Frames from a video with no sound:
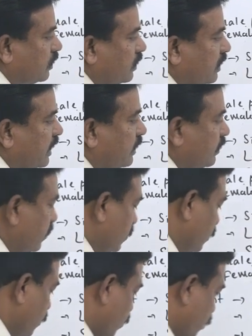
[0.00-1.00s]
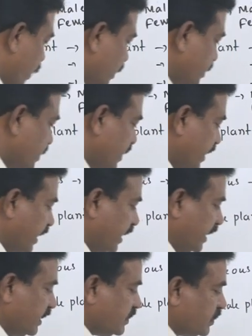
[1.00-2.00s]
Then once they
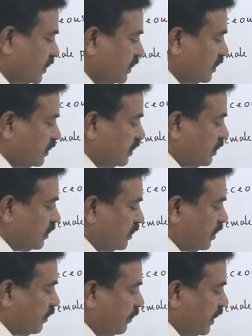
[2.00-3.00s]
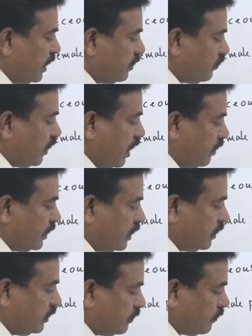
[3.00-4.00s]
release, the male
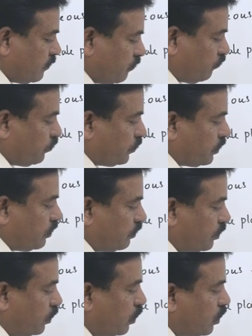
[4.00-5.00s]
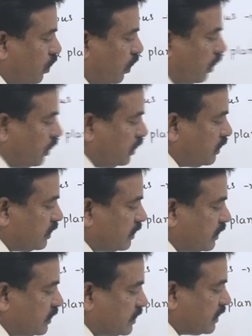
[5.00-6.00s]
flower float on
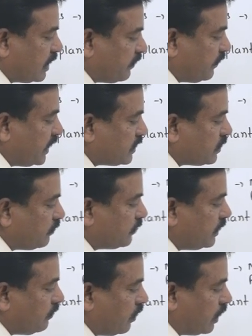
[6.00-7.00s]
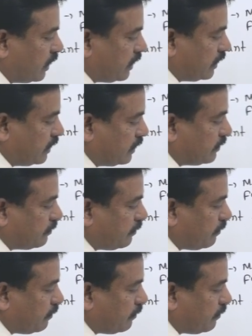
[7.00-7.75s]
surface of the water,